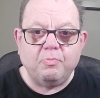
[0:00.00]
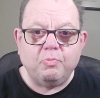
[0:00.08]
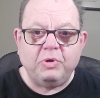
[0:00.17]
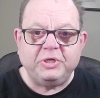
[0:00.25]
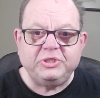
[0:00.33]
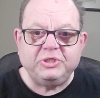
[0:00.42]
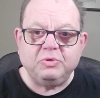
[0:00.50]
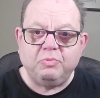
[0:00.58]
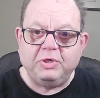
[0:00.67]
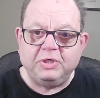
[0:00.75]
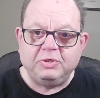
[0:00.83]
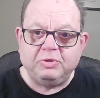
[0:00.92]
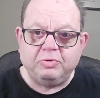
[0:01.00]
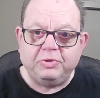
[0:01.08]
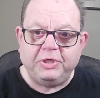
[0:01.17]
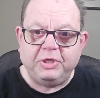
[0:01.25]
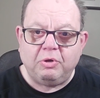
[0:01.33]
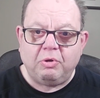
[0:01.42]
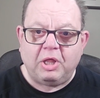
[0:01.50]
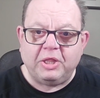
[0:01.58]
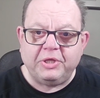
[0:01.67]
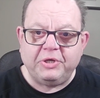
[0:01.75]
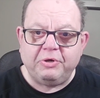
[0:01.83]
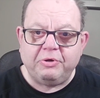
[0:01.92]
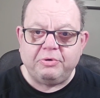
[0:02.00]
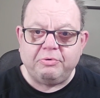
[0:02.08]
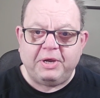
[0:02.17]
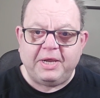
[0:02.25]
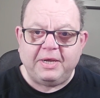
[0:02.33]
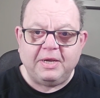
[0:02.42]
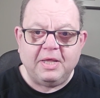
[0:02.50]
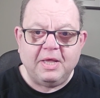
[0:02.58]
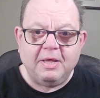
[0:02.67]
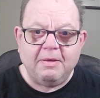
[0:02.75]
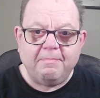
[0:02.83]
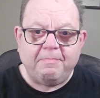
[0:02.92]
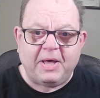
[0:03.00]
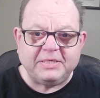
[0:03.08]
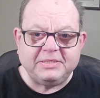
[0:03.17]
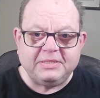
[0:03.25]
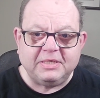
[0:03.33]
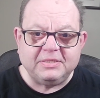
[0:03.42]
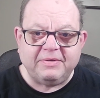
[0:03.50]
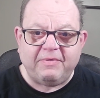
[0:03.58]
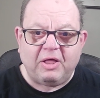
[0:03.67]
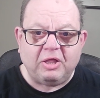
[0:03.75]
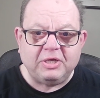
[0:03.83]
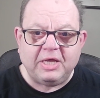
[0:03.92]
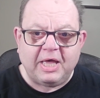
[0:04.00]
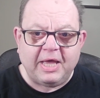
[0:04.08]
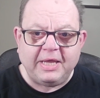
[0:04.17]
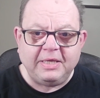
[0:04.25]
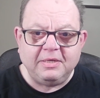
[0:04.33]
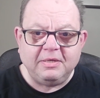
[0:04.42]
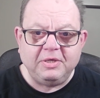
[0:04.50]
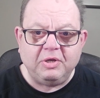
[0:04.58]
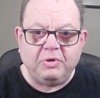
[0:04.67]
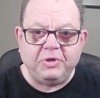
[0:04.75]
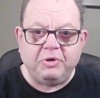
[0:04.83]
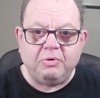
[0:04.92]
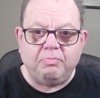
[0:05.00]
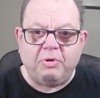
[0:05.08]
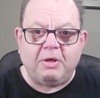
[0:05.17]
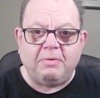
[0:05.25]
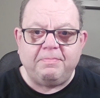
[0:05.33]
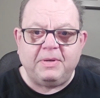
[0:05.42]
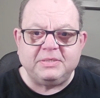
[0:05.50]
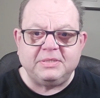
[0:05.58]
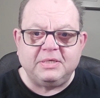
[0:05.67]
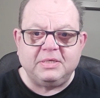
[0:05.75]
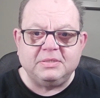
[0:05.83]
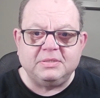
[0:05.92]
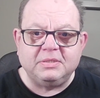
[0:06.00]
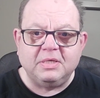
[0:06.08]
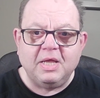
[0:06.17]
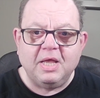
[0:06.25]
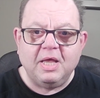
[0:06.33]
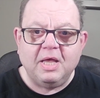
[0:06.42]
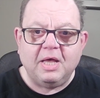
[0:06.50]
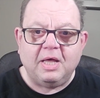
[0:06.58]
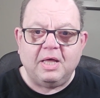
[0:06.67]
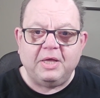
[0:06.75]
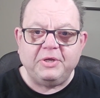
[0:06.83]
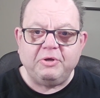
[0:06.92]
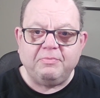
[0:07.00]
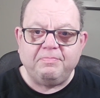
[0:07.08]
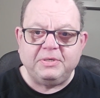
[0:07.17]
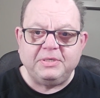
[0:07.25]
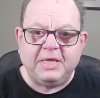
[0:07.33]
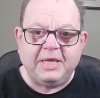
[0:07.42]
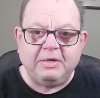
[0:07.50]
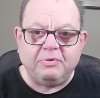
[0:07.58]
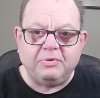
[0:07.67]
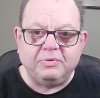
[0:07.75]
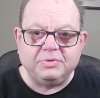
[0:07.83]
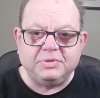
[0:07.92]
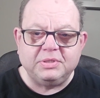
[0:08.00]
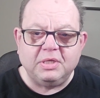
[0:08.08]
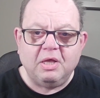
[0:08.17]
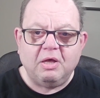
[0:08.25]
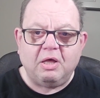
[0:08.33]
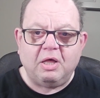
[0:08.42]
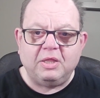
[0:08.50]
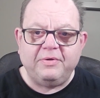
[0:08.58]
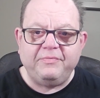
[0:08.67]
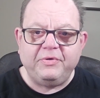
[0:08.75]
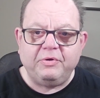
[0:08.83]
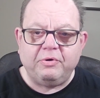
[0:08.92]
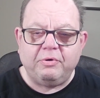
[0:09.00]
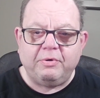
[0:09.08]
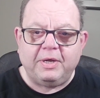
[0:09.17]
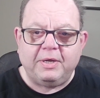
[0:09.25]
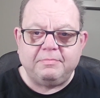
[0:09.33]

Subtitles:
which would include, all of your great pastas of all kind, your brown pastas, your potatoes, all of your